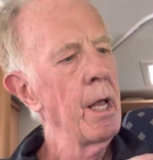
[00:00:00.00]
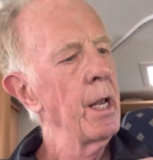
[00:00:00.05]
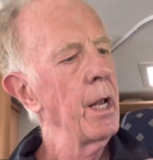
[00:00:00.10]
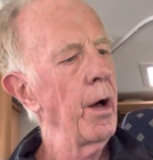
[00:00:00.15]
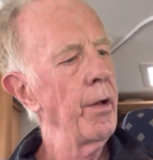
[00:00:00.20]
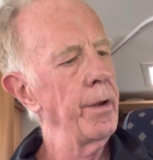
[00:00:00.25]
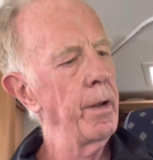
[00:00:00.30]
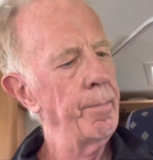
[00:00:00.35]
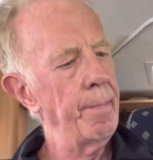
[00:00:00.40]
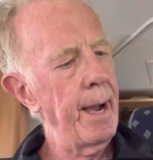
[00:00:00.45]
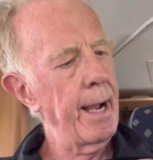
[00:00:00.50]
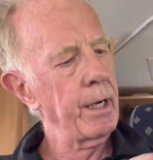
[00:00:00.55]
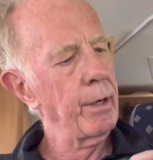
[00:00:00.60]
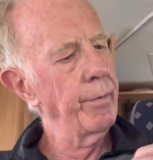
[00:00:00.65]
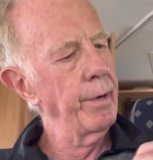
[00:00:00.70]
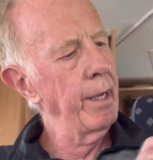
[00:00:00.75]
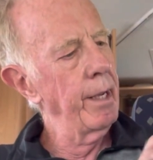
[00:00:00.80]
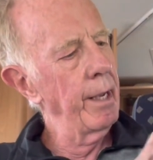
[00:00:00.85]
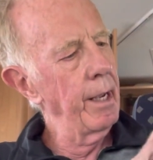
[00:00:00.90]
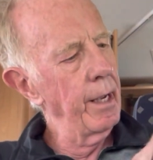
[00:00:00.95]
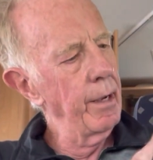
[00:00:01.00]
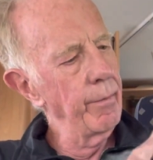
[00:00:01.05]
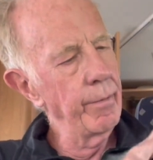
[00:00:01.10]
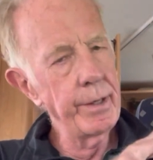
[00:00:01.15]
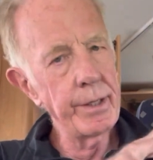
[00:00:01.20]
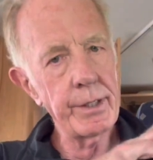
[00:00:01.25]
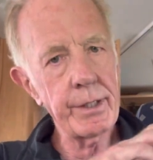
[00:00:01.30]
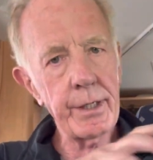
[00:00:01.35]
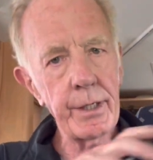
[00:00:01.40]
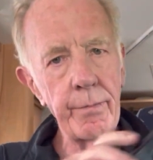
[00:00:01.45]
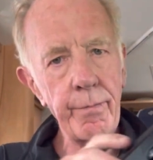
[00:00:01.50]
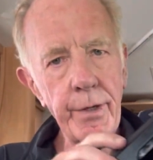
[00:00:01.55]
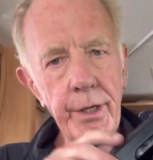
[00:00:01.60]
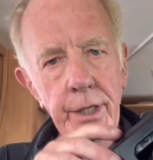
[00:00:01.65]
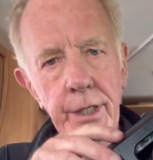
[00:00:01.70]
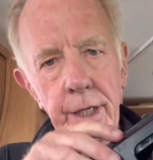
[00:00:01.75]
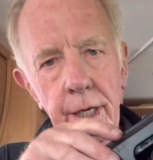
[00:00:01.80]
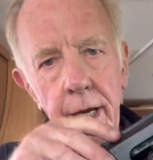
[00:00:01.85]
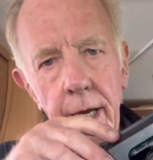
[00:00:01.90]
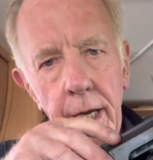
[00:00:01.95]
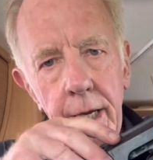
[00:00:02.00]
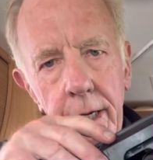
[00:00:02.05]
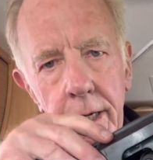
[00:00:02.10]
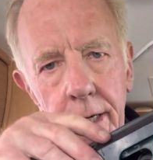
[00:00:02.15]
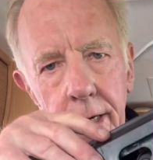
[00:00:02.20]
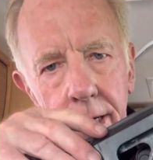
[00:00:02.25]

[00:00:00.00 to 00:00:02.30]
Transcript: On the back we see